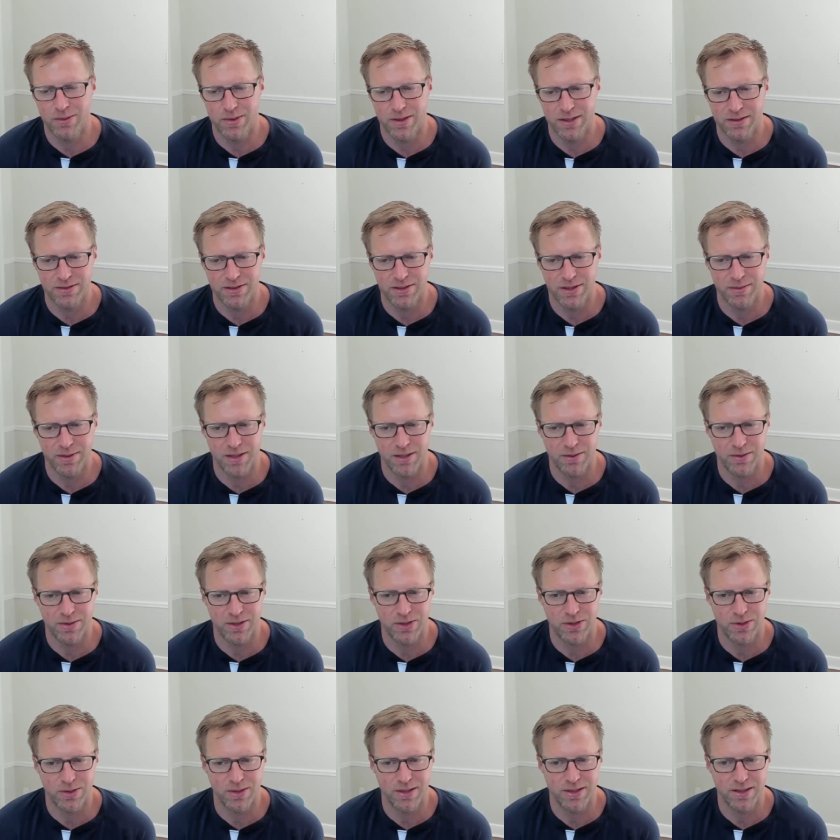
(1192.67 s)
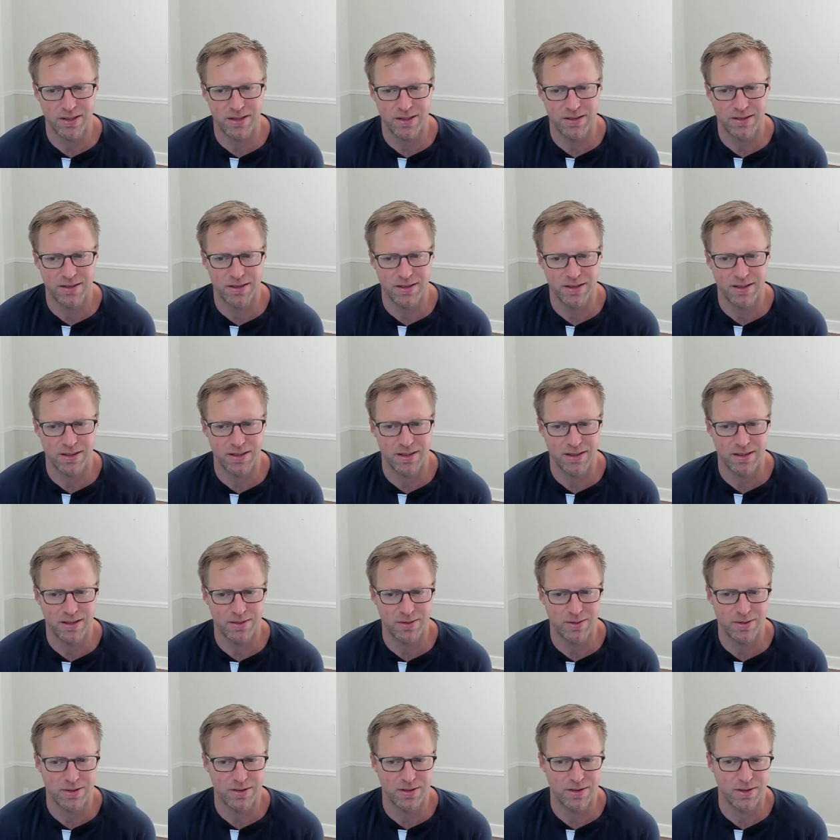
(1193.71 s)
What if somebody was short this and
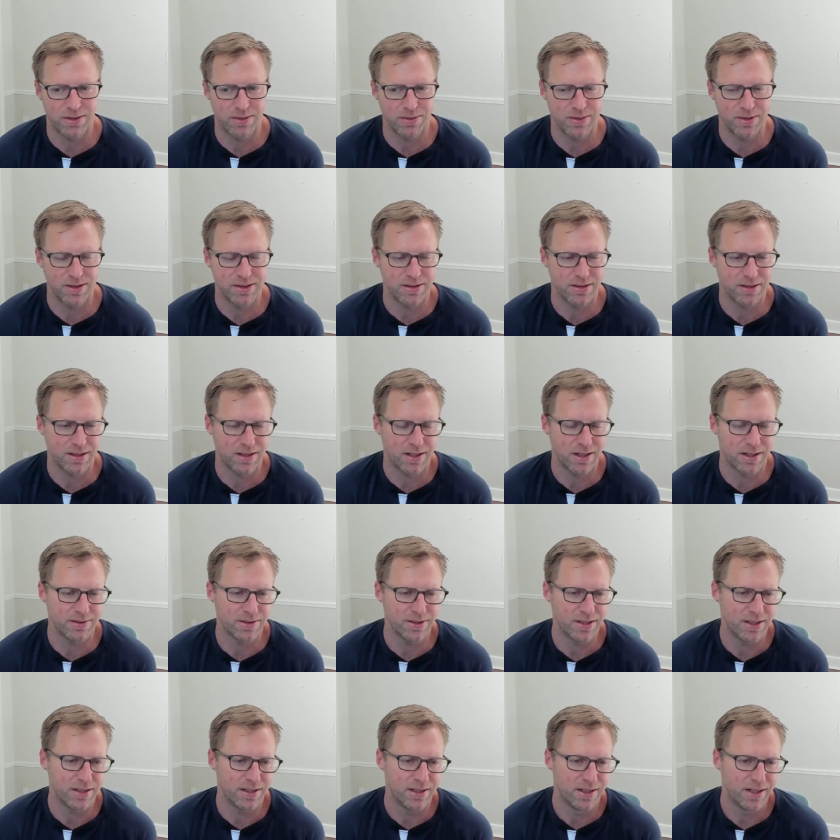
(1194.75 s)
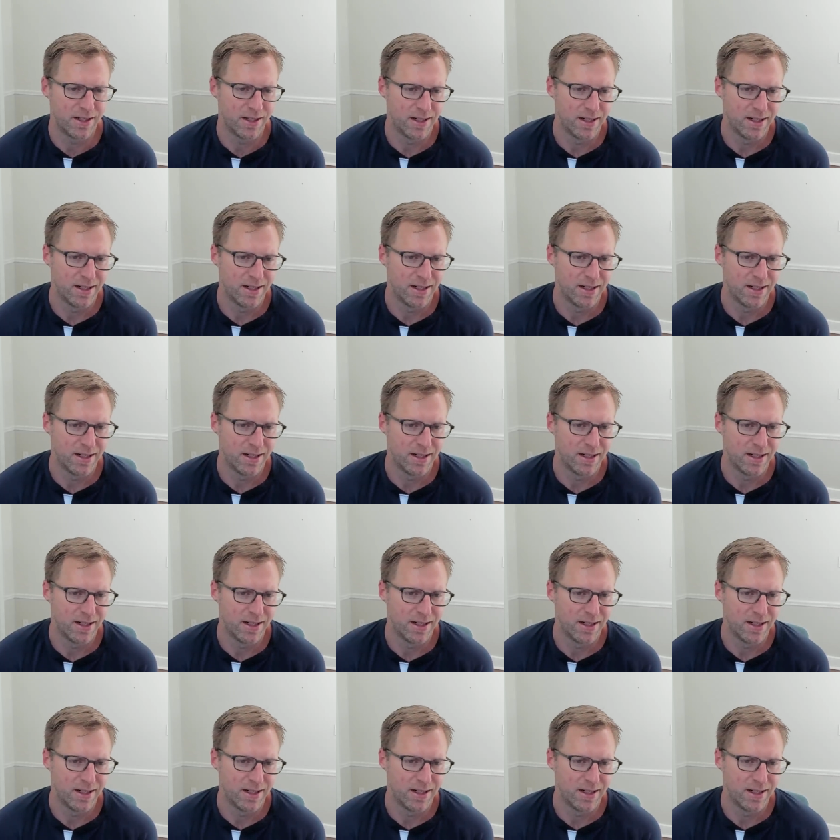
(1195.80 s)
this was their reason to cover?